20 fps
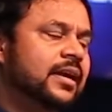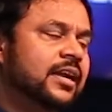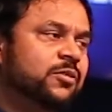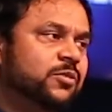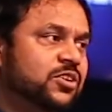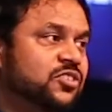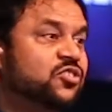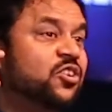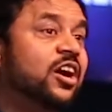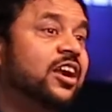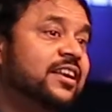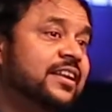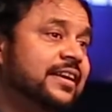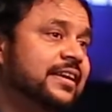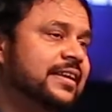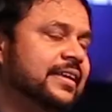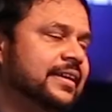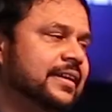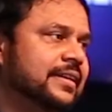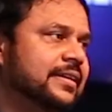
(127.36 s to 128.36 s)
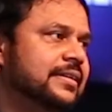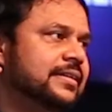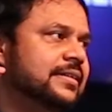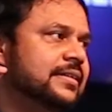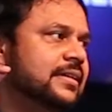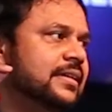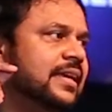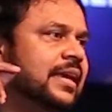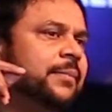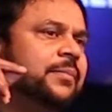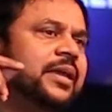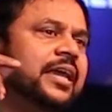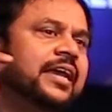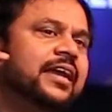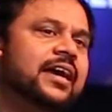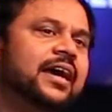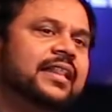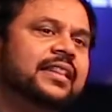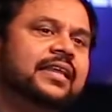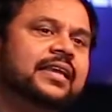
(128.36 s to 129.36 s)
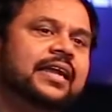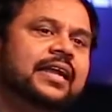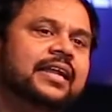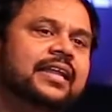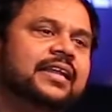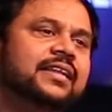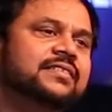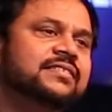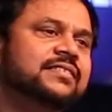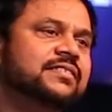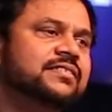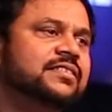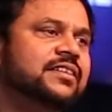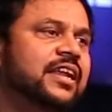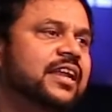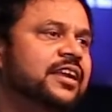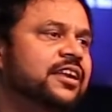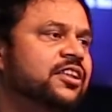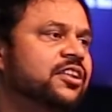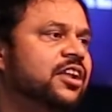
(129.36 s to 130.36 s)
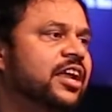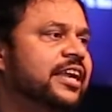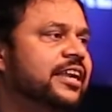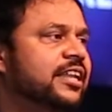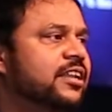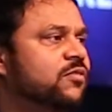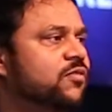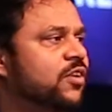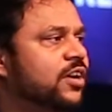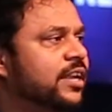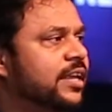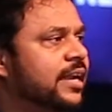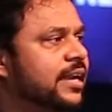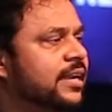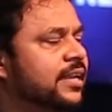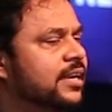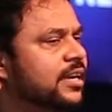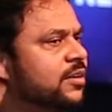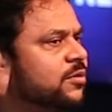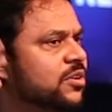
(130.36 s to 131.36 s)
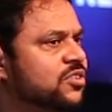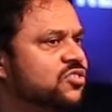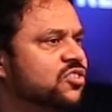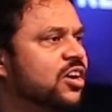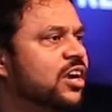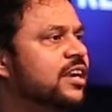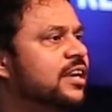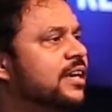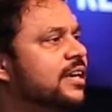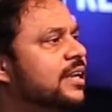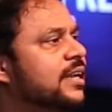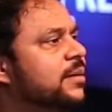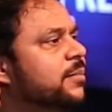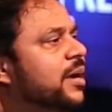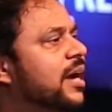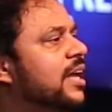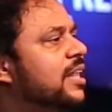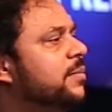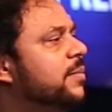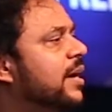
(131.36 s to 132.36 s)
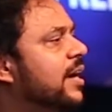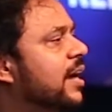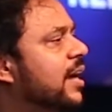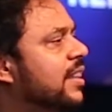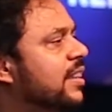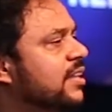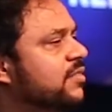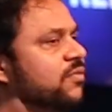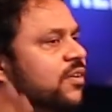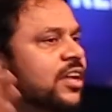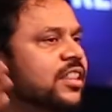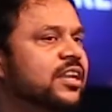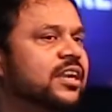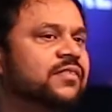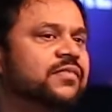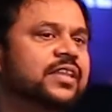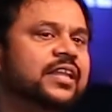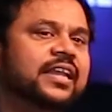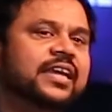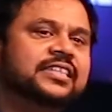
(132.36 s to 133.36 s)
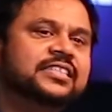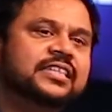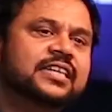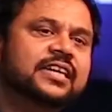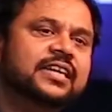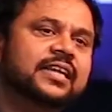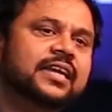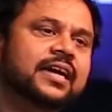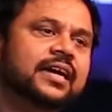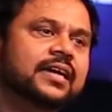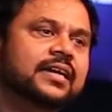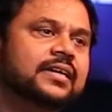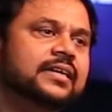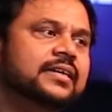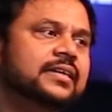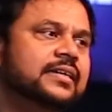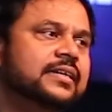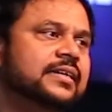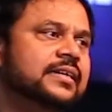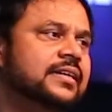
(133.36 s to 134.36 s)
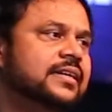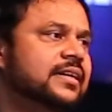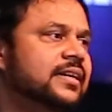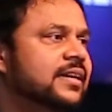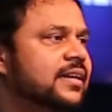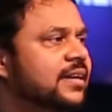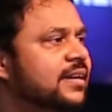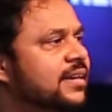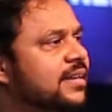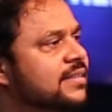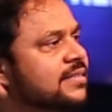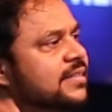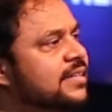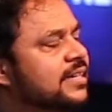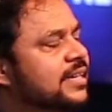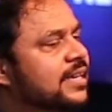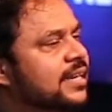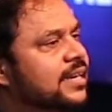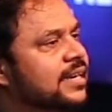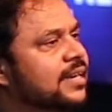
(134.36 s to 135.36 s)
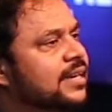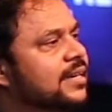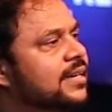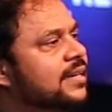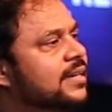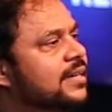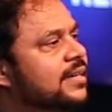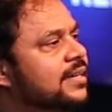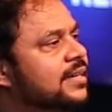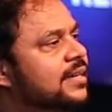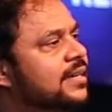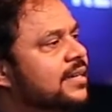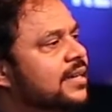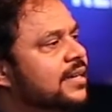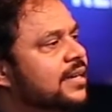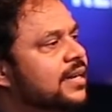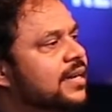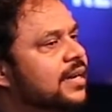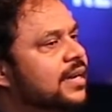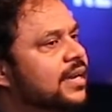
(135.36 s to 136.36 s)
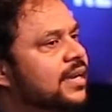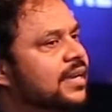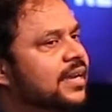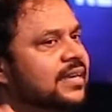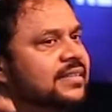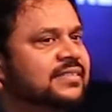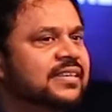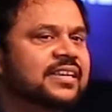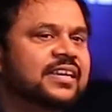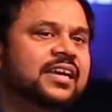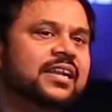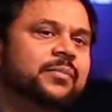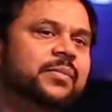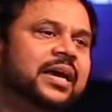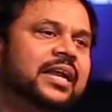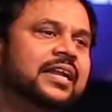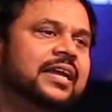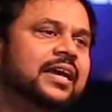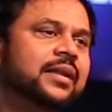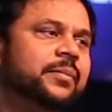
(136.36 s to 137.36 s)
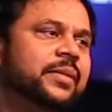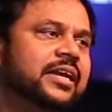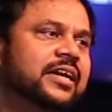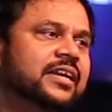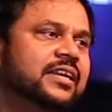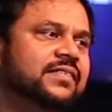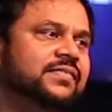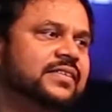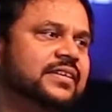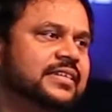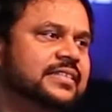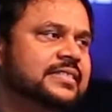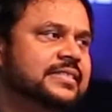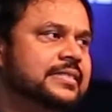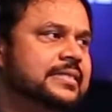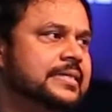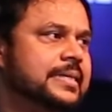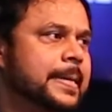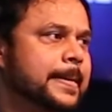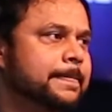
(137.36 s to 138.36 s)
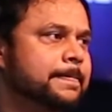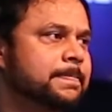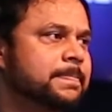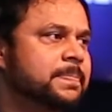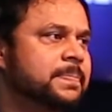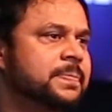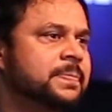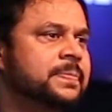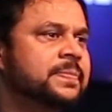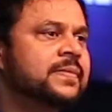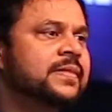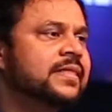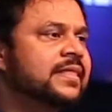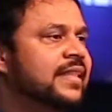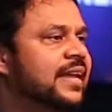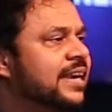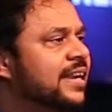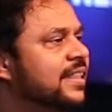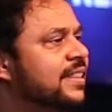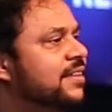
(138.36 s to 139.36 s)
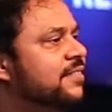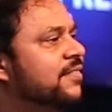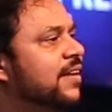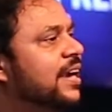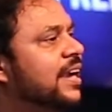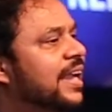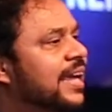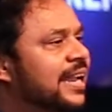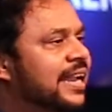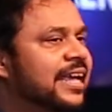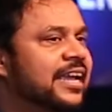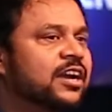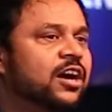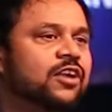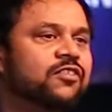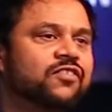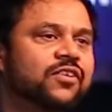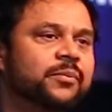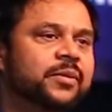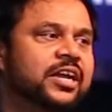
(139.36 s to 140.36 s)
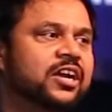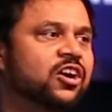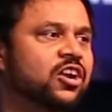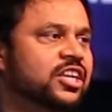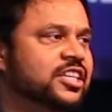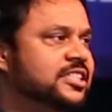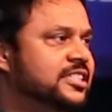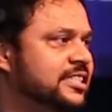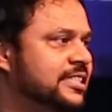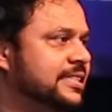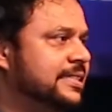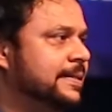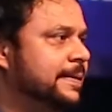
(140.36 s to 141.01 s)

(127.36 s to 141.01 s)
it was not written M.K. Gandhi 1869 to 1948. It was not written Mahatma Gandhi, father of the nation India. It is written, a single man can make a difference. That is the one line I got from my college.